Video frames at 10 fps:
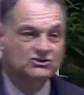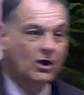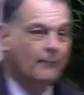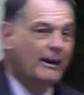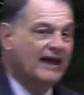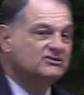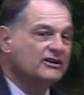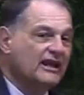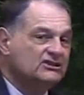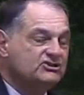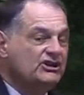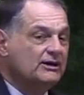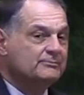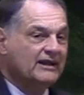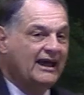So imagine that
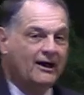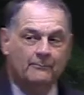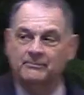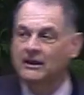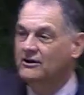ship now,